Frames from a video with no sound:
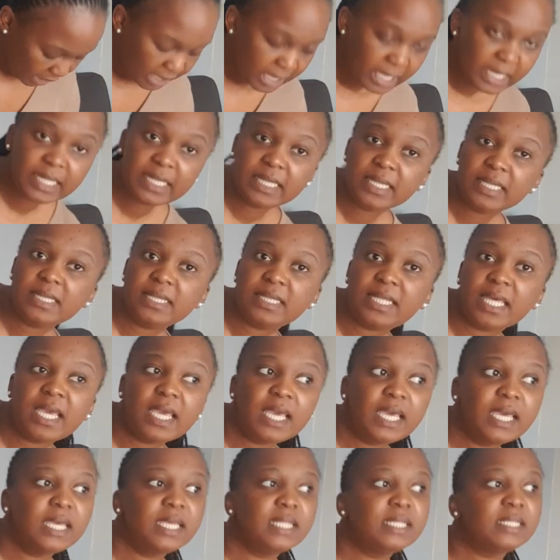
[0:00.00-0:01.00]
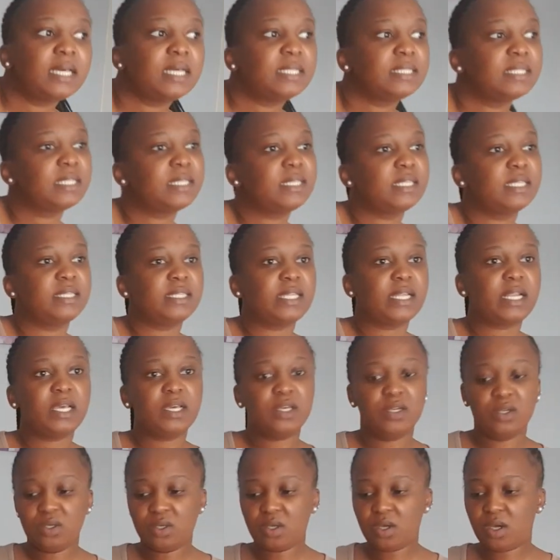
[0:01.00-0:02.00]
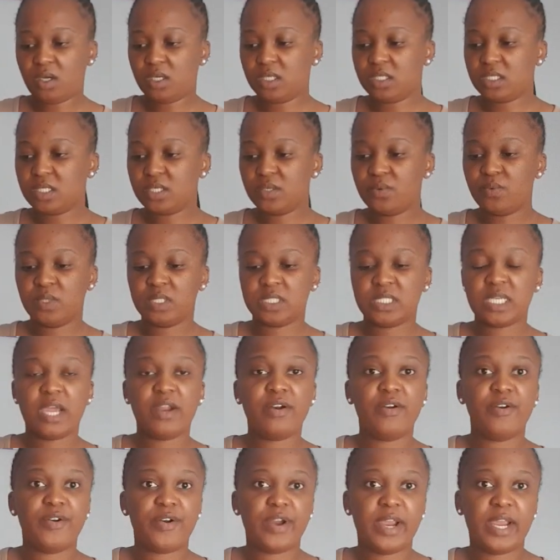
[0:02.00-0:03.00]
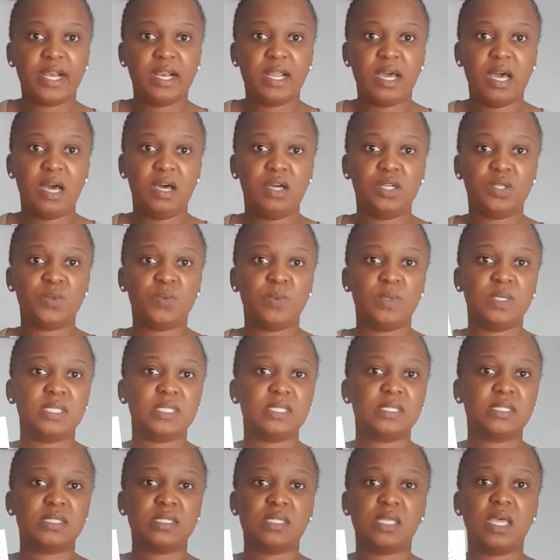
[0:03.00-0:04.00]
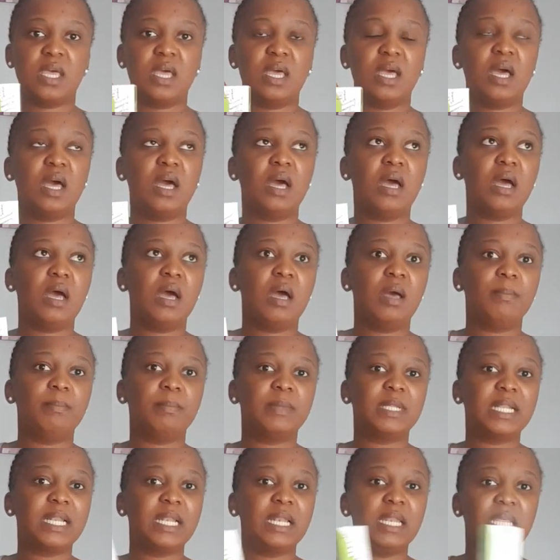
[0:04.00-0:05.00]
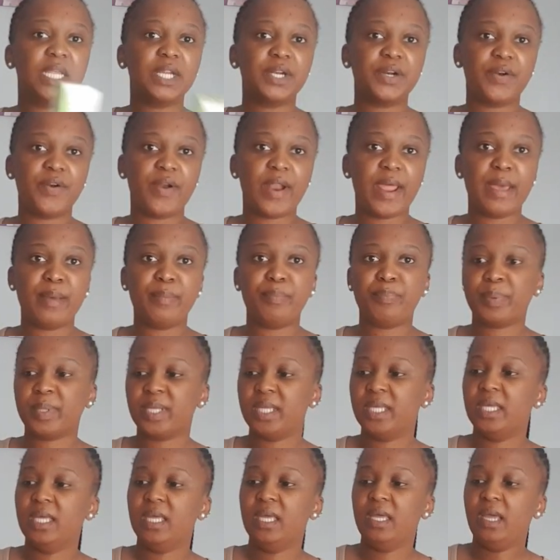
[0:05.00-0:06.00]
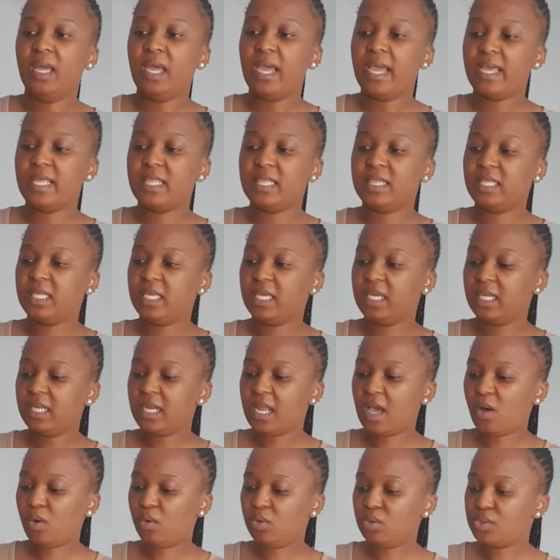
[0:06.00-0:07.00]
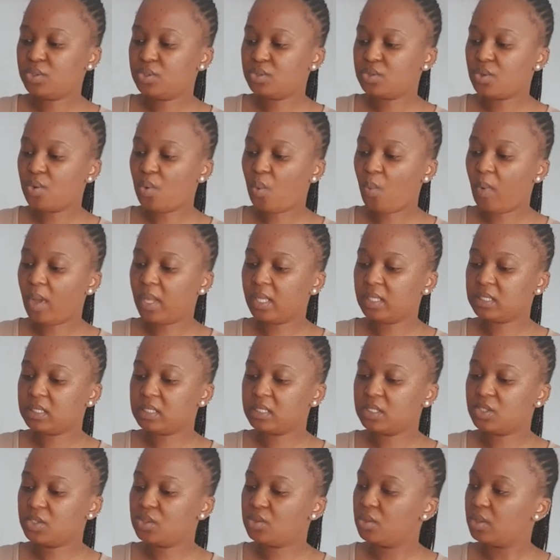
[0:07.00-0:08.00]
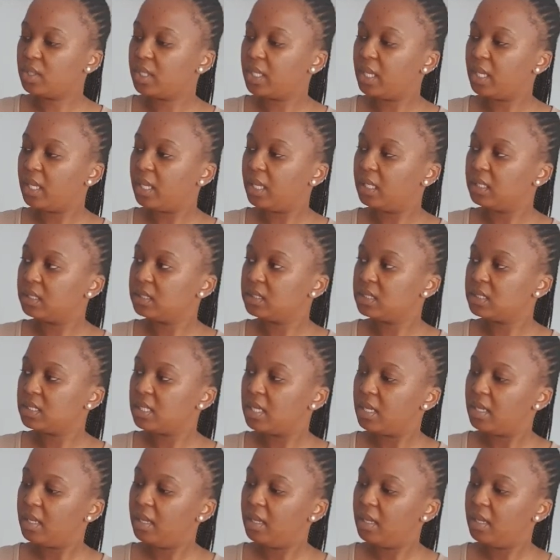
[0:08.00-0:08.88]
And then the other thing that I got, which I ran out, was cling wrap. And then I also wanted to get